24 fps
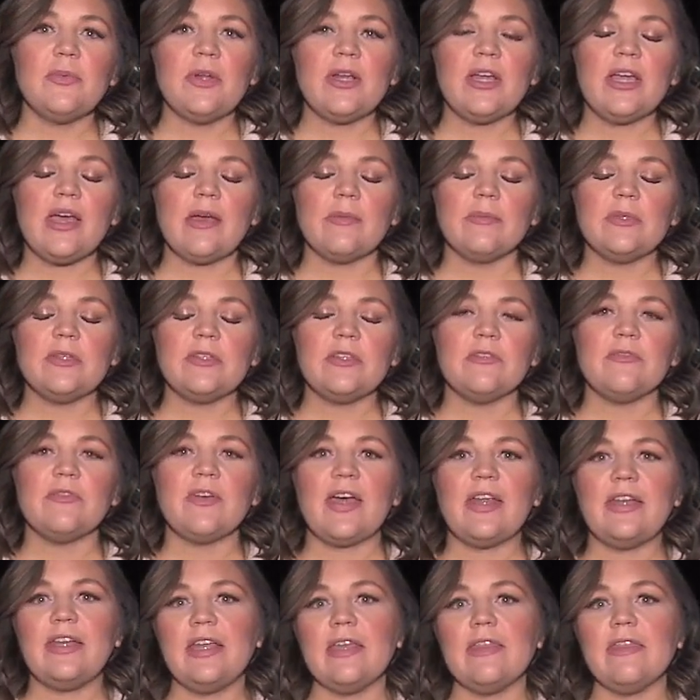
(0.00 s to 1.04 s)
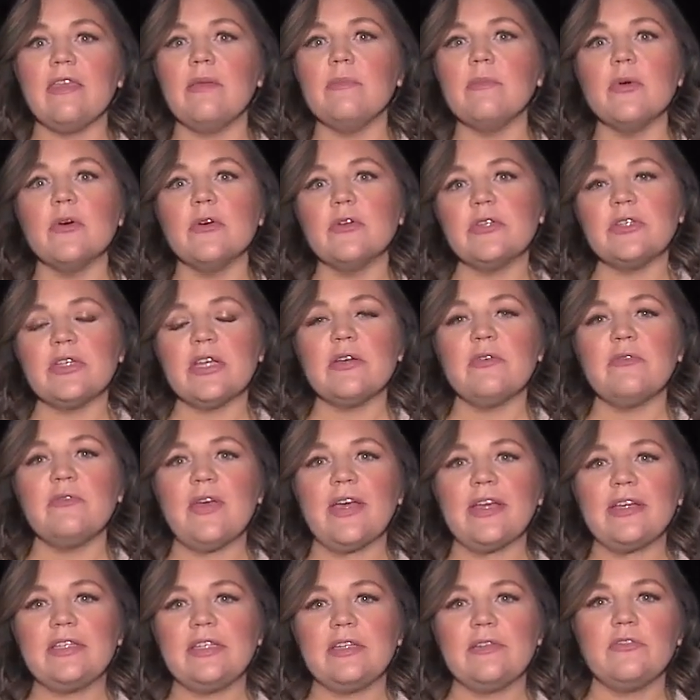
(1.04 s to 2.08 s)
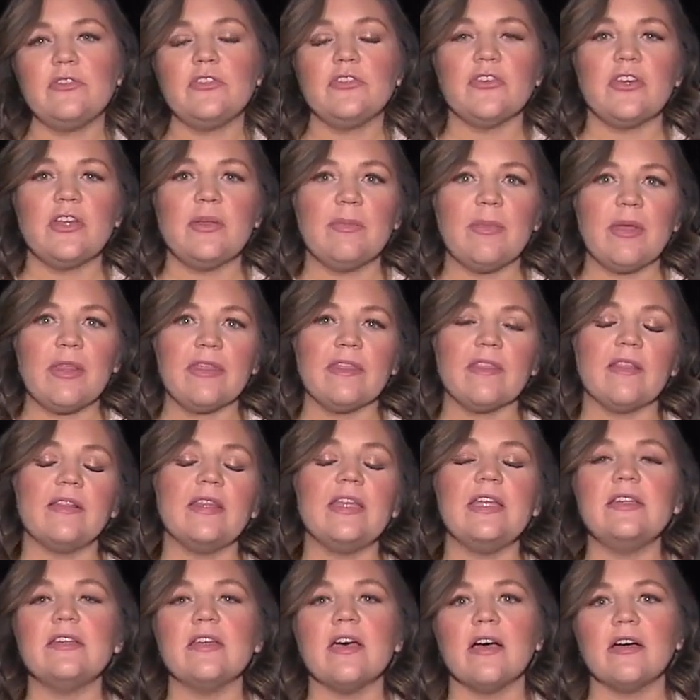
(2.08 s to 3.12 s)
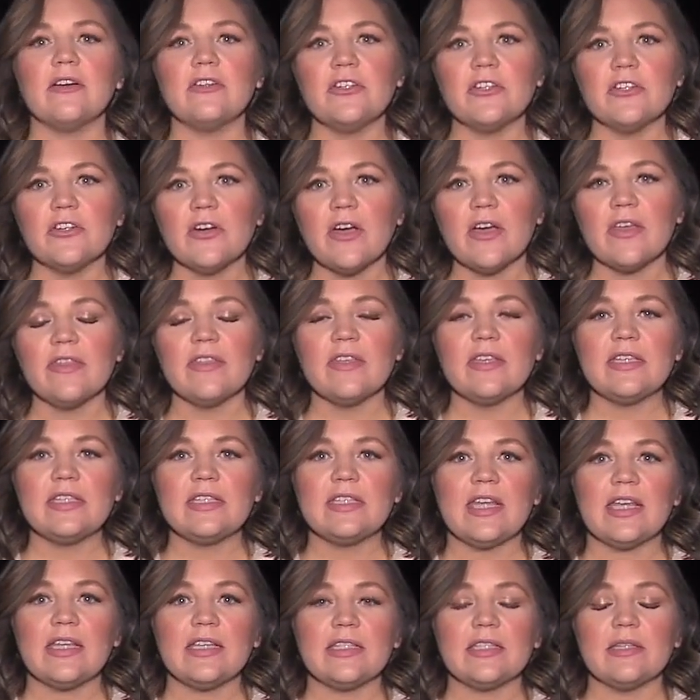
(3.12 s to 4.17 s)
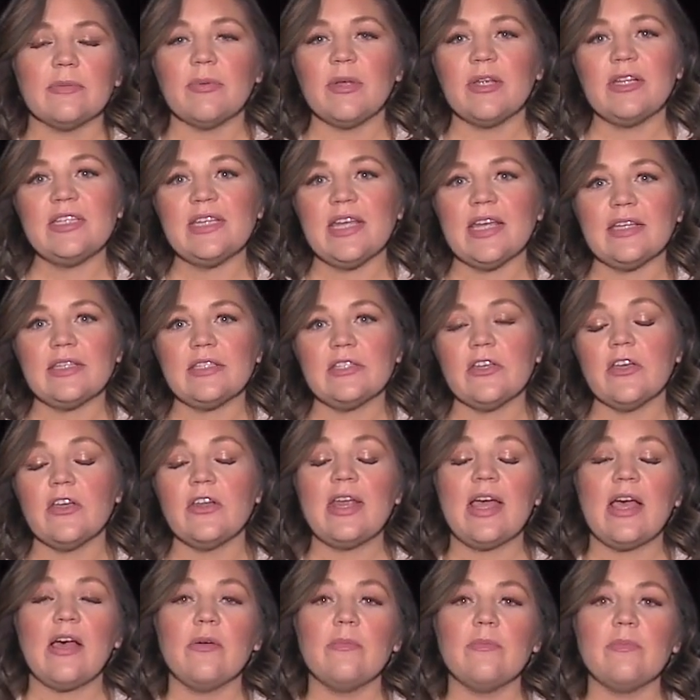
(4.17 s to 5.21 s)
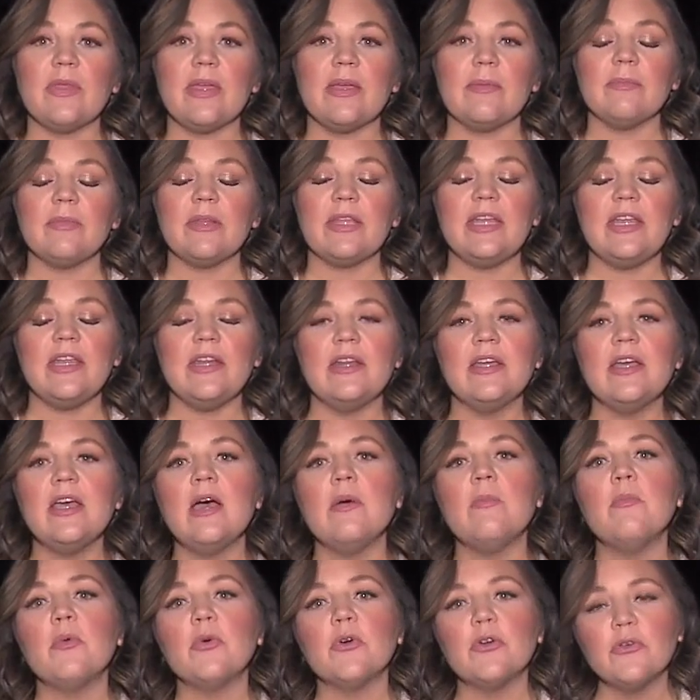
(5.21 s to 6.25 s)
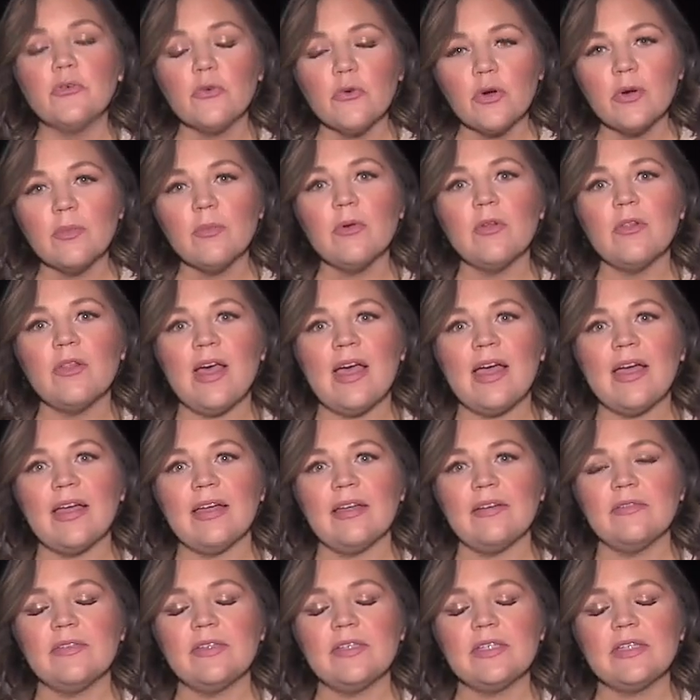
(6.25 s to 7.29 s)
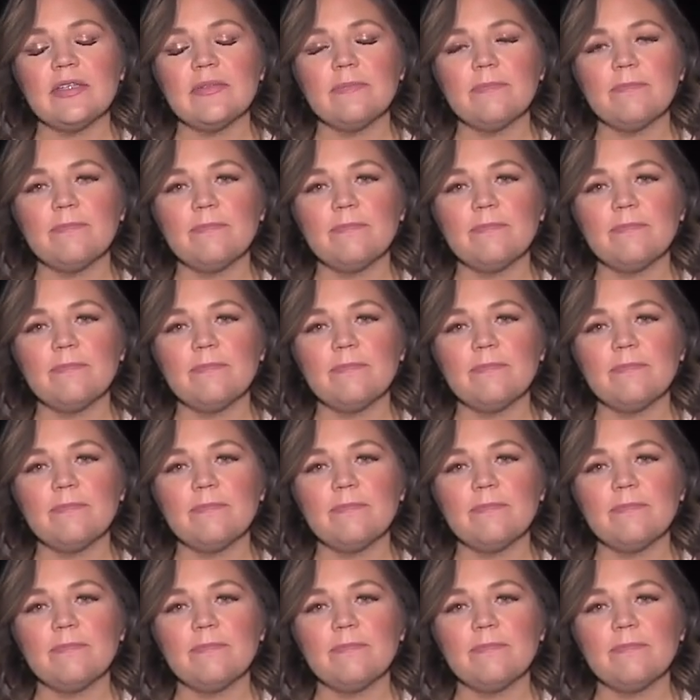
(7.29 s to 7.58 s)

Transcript: when it comes to finding the most effective treatment. The lead doctor on this says the blood test could help them lead more normal lives.